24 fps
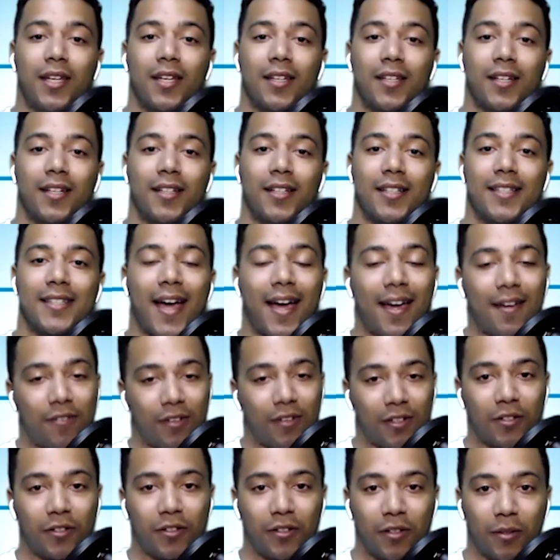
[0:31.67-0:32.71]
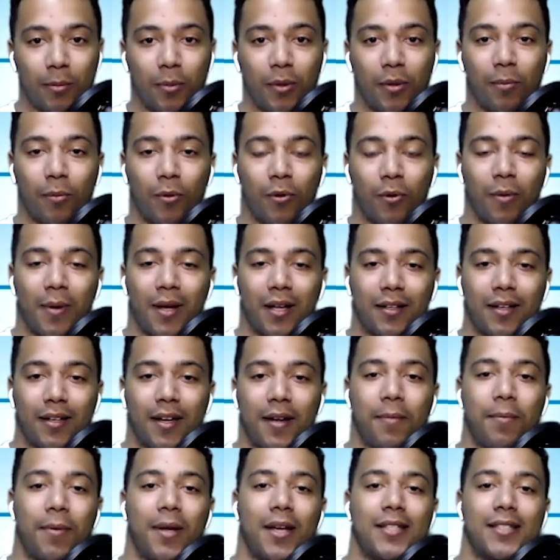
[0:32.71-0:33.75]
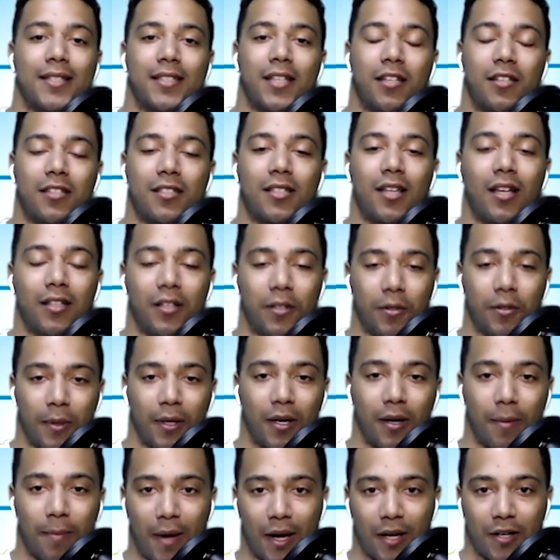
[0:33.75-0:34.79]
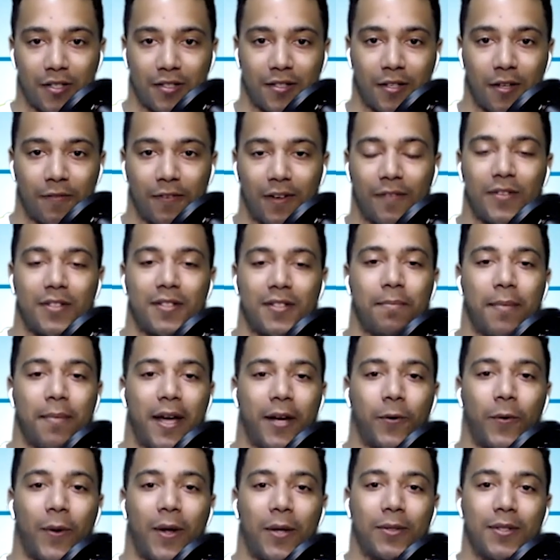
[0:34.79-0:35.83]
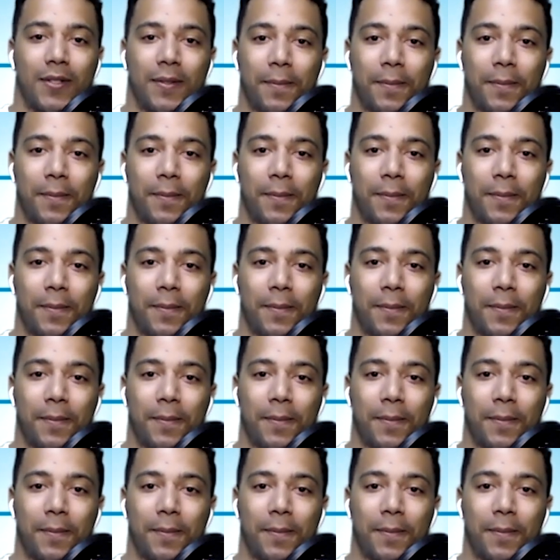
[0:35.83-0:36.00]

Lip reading: dive and learn a little bit more about Namebase, tell us a little bit about yourself. Give us some background.